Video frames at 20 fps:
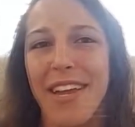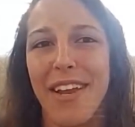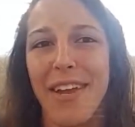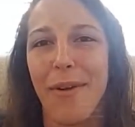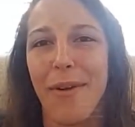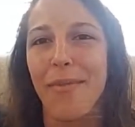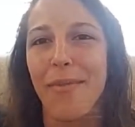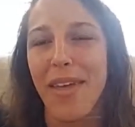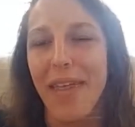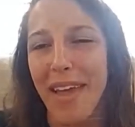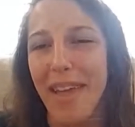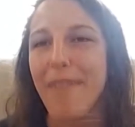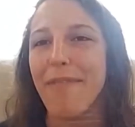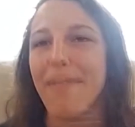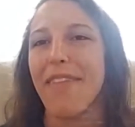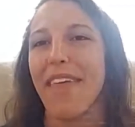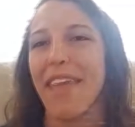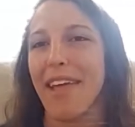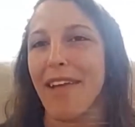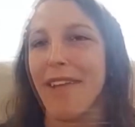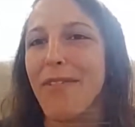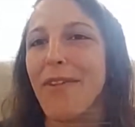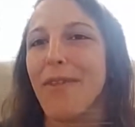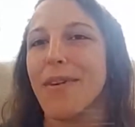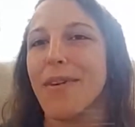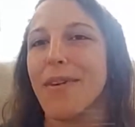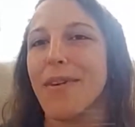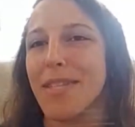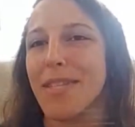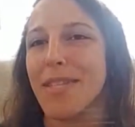you know, they
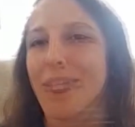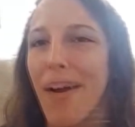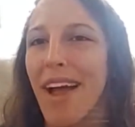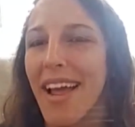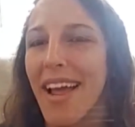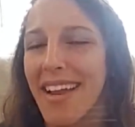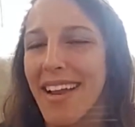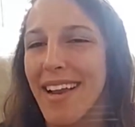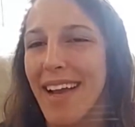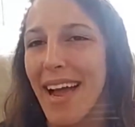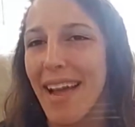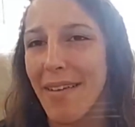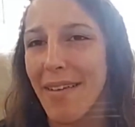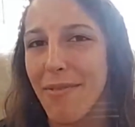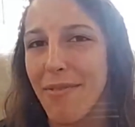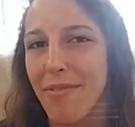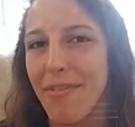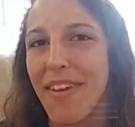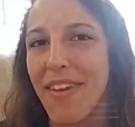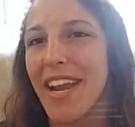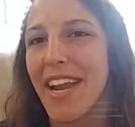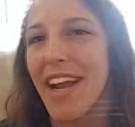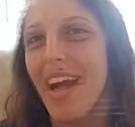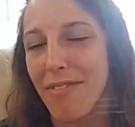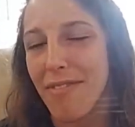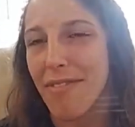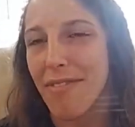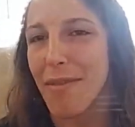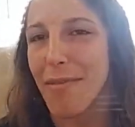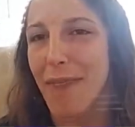influence me more. I
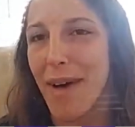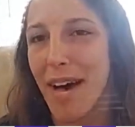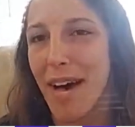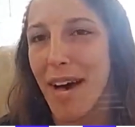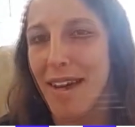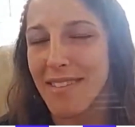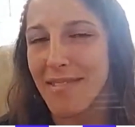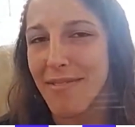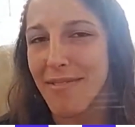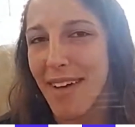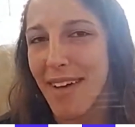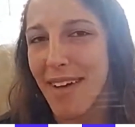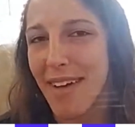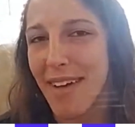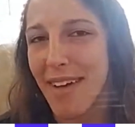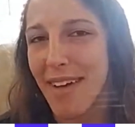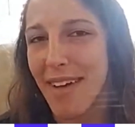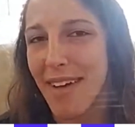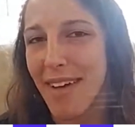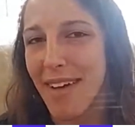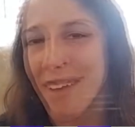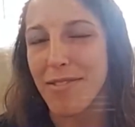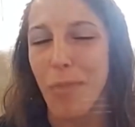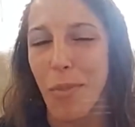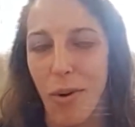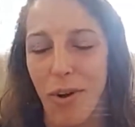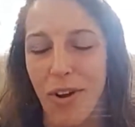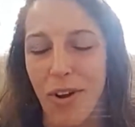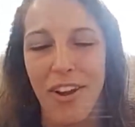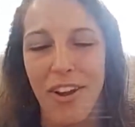feed off of the positive vibes
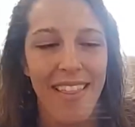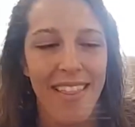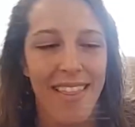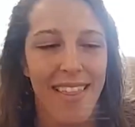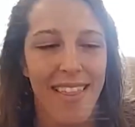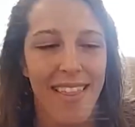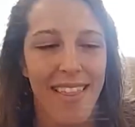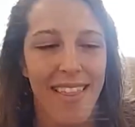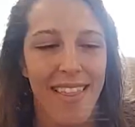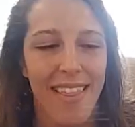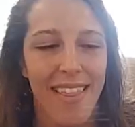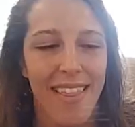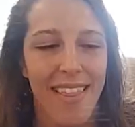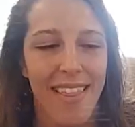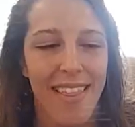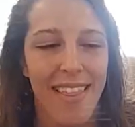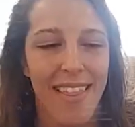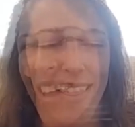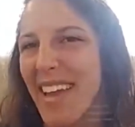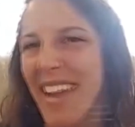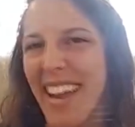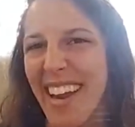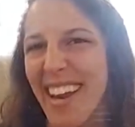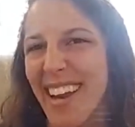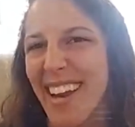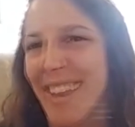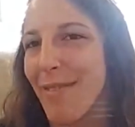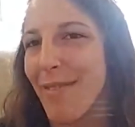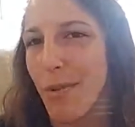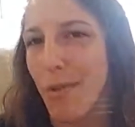more than anything that would
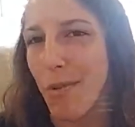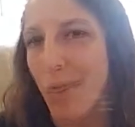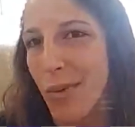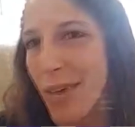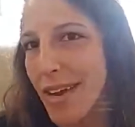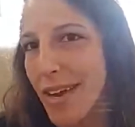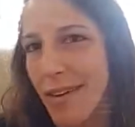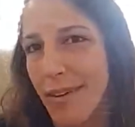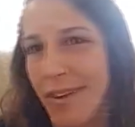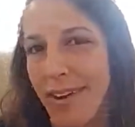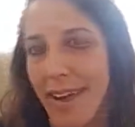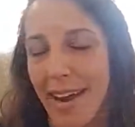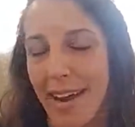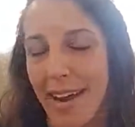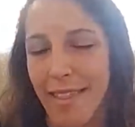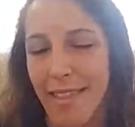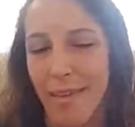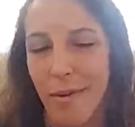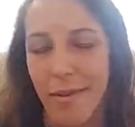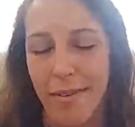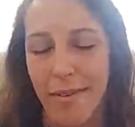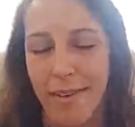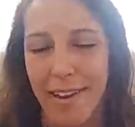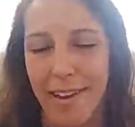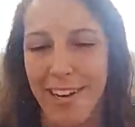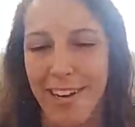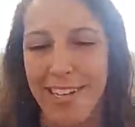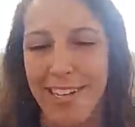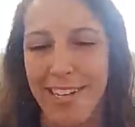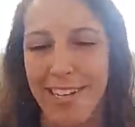be negative or weird out of the
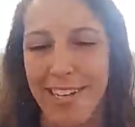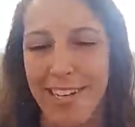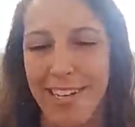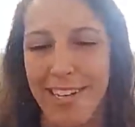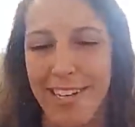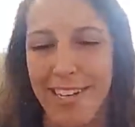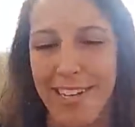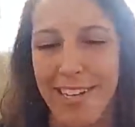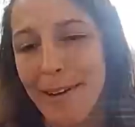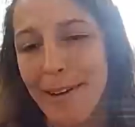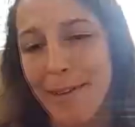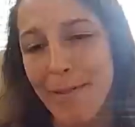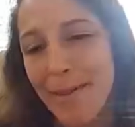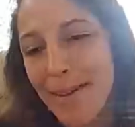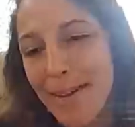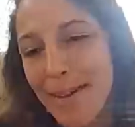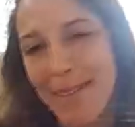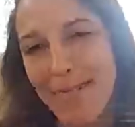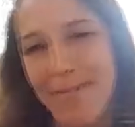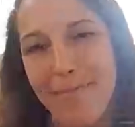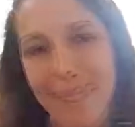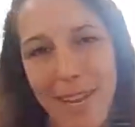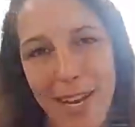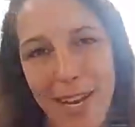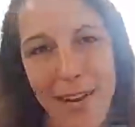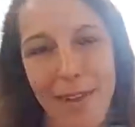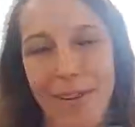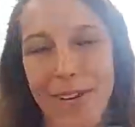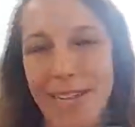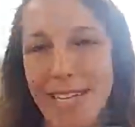ordinary. So for
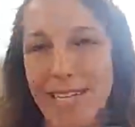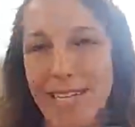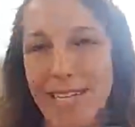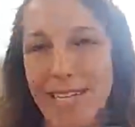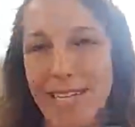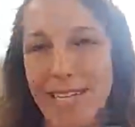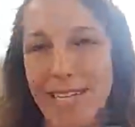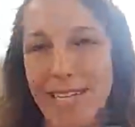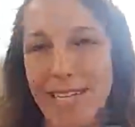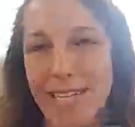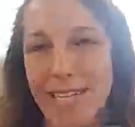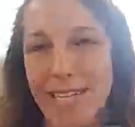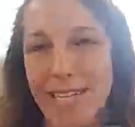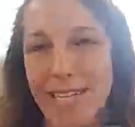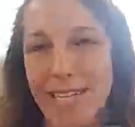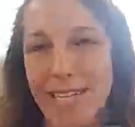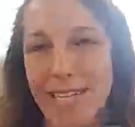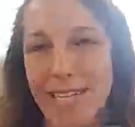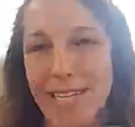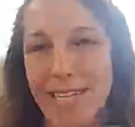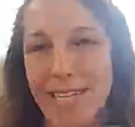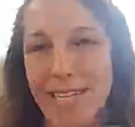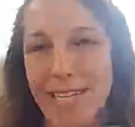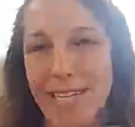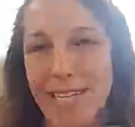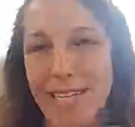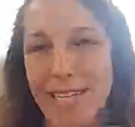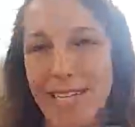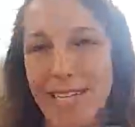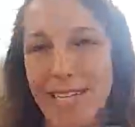me, you know, it is, I just kind of go
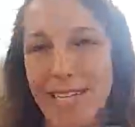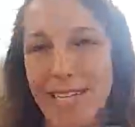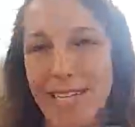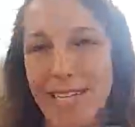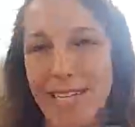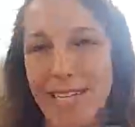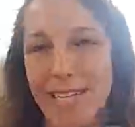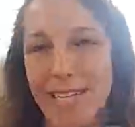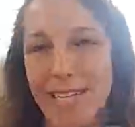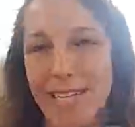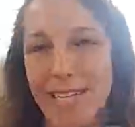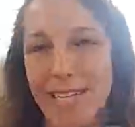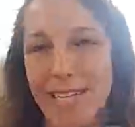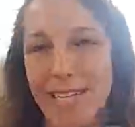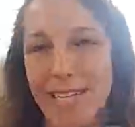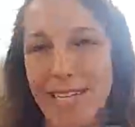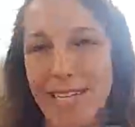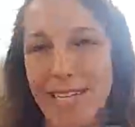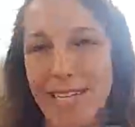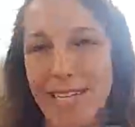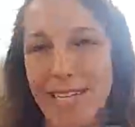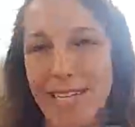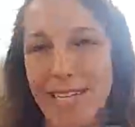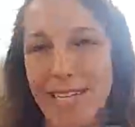about my day and live this.